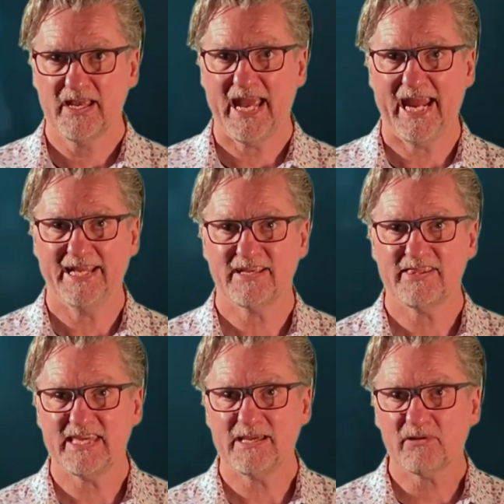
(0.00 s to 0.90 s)
and
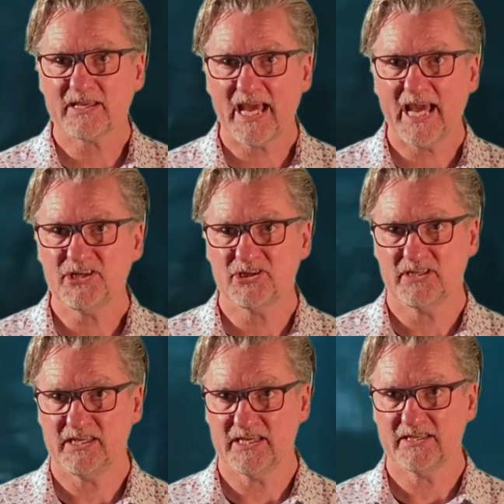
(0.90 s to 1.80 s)
the
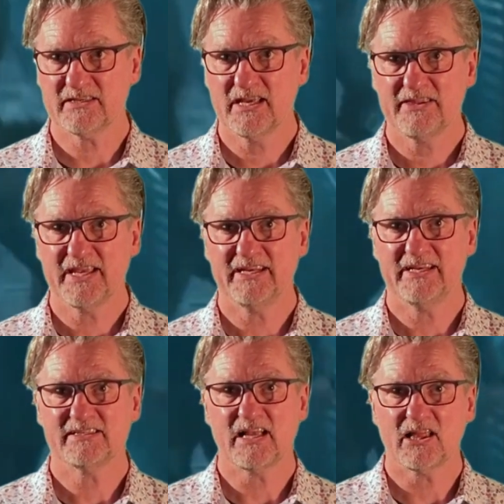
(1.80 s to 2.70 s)
implication is that it
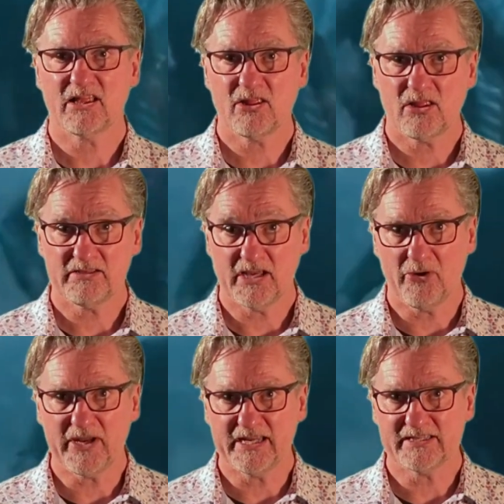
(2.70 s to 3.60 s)
is a
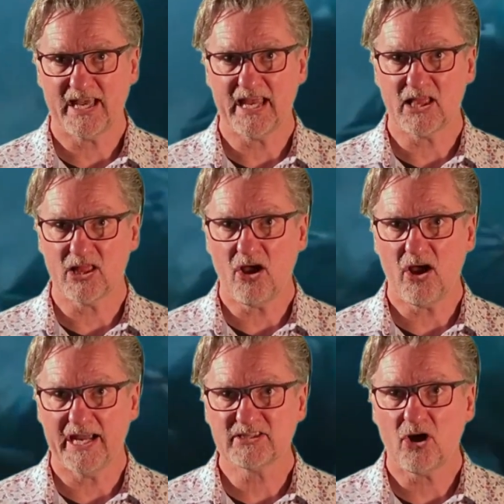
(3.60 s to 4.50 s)

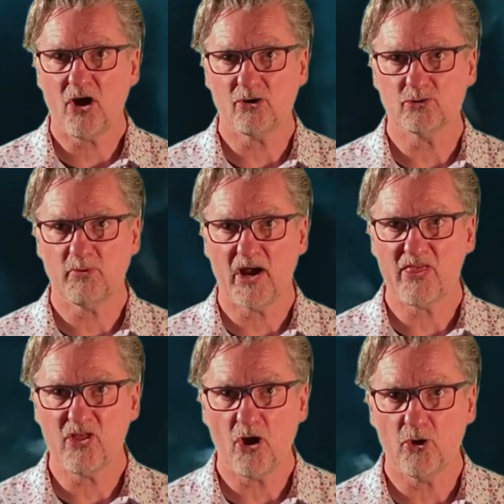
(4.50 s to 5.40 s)
lie told by
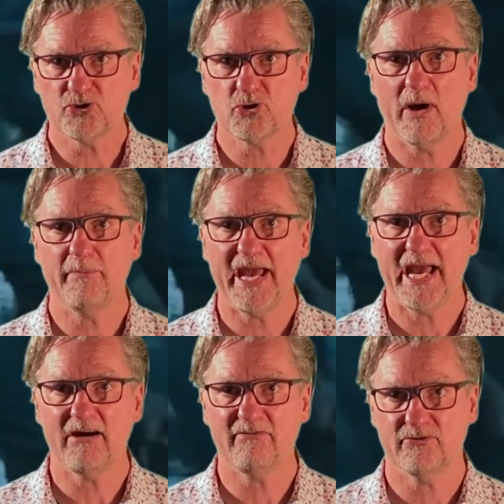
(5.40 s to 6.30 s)
those who are
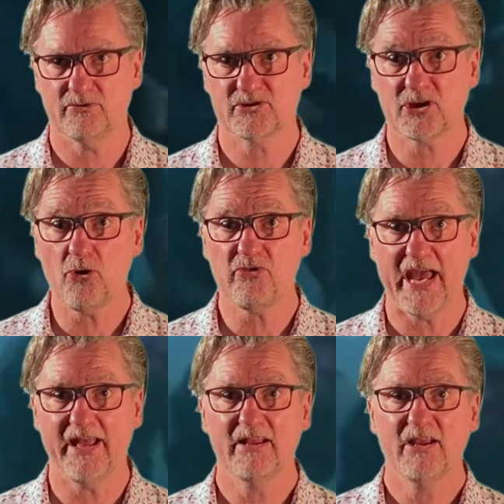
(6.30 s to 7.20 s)
powerful, so
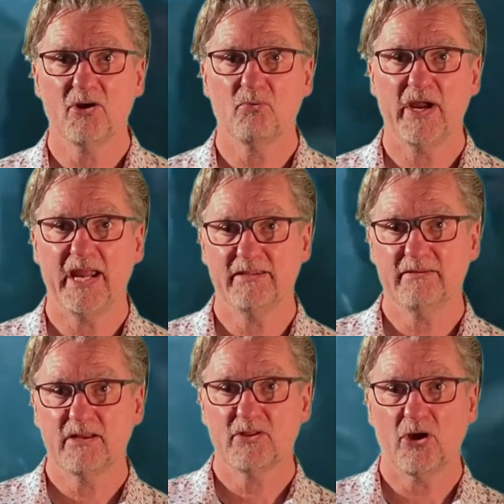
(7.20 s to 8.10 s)
that when
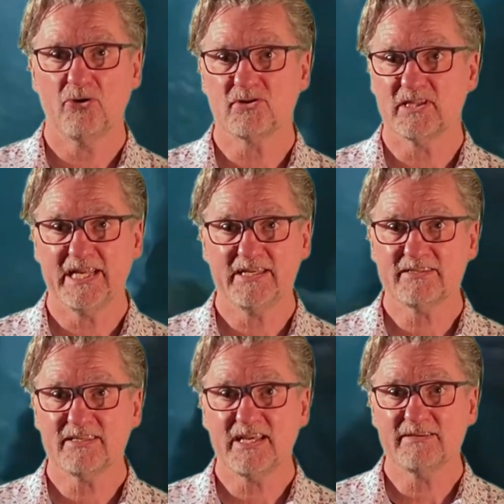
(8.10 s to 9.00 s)
those
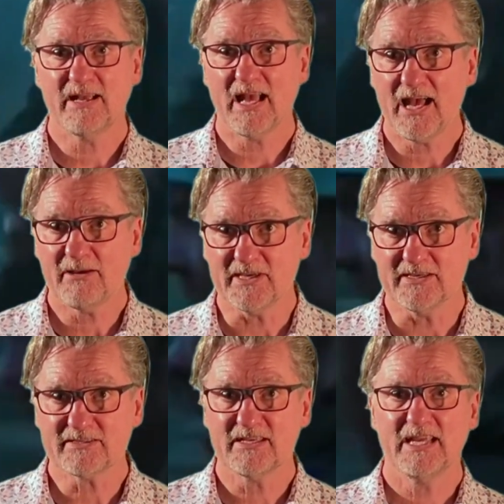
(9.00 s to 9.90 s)
leaders need
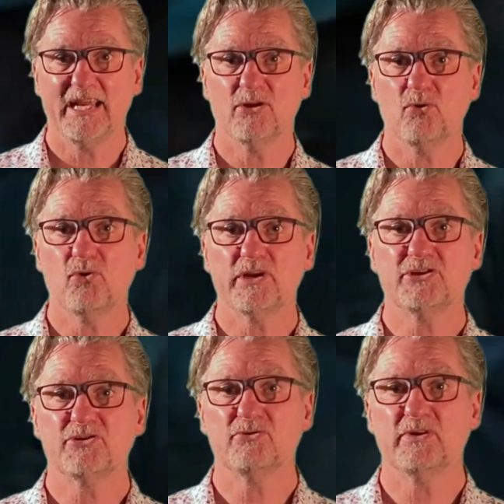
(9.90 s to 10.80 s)
armies in order
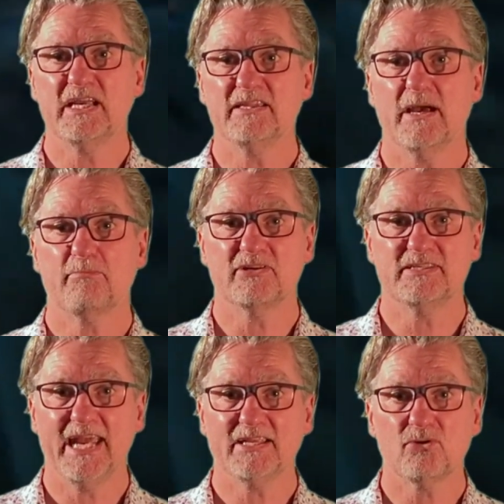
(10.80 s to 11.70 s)
to either
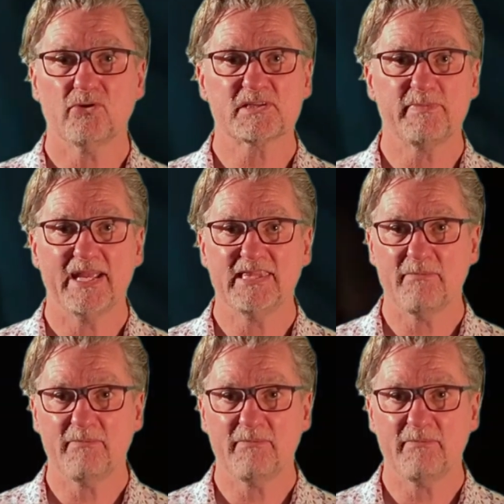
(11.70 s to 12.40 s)
protect or expand their